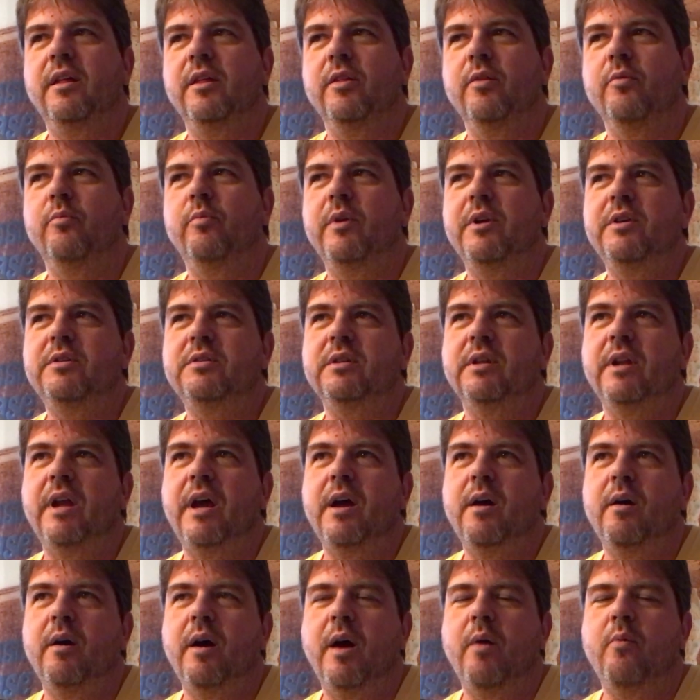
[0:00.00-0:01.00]
The reason
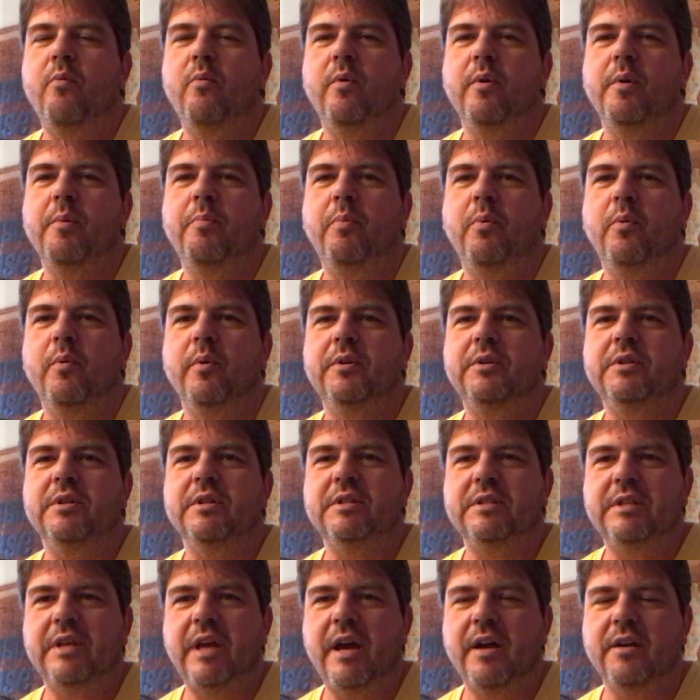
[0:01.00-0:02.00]
I want to point
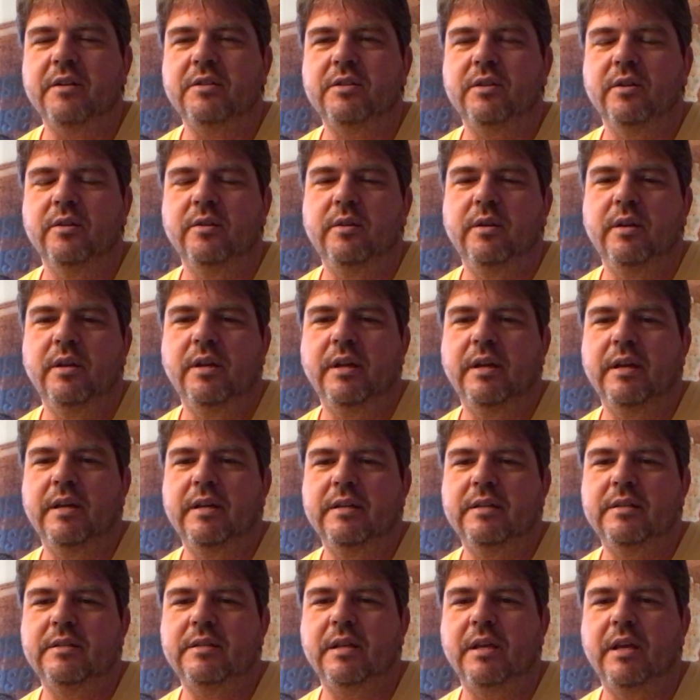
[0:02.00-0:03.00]
this out to you
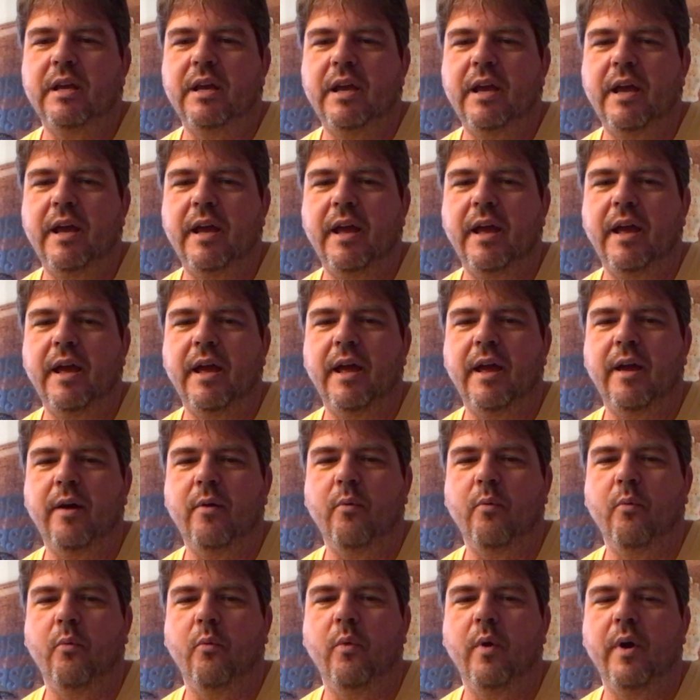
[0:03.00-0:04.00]
is
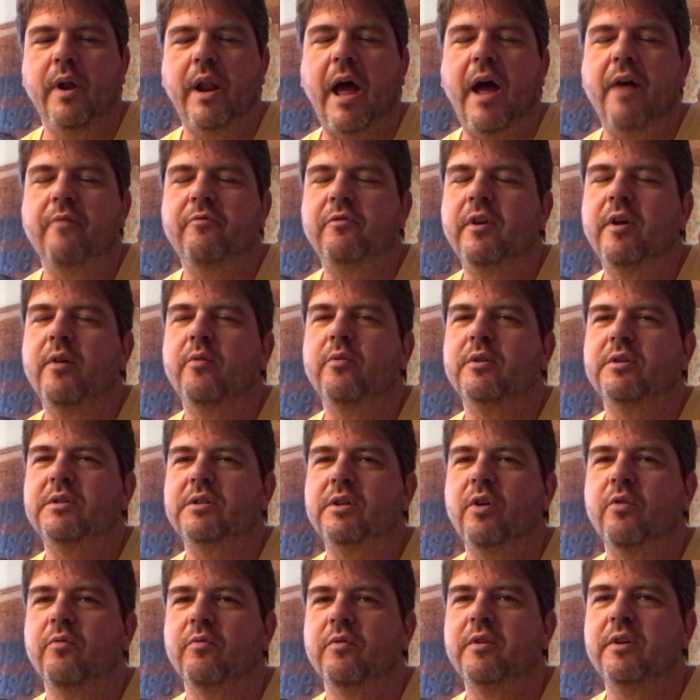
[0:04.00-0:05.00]
what I've
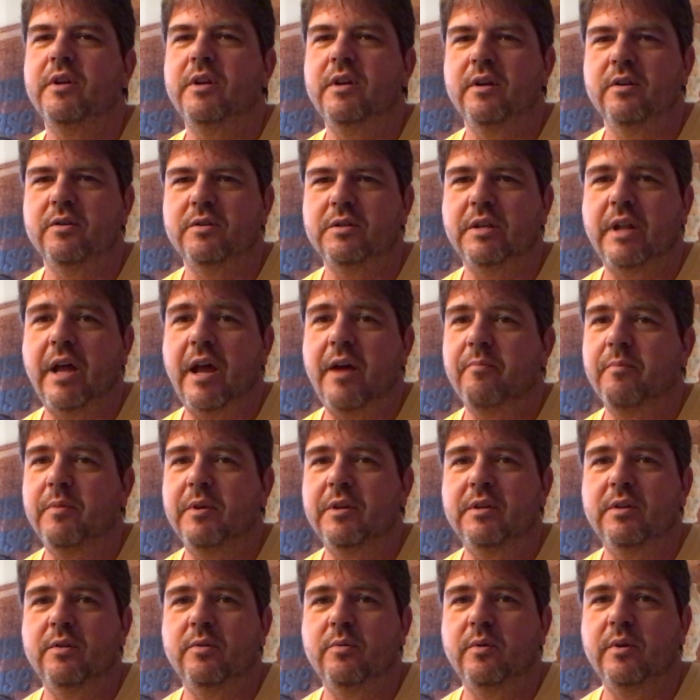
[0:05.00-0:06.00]
noticed over the years that I've
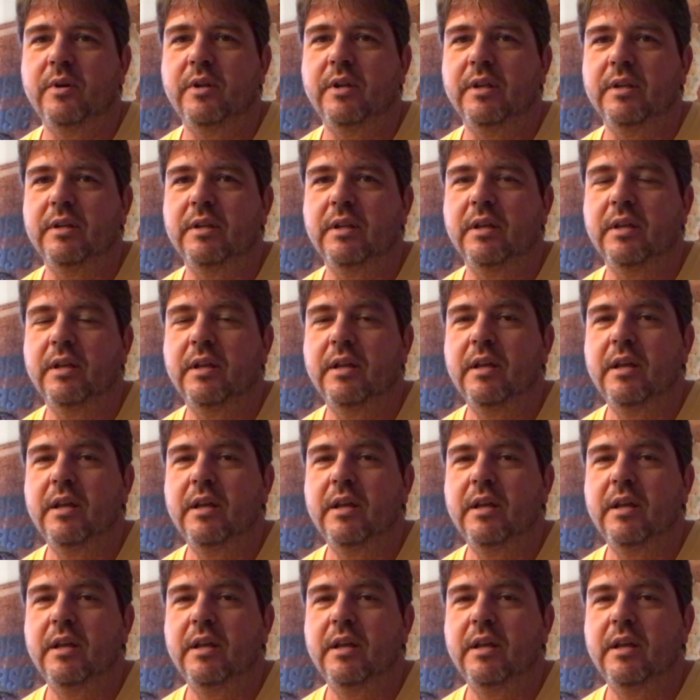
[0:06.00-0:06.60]
been doing it.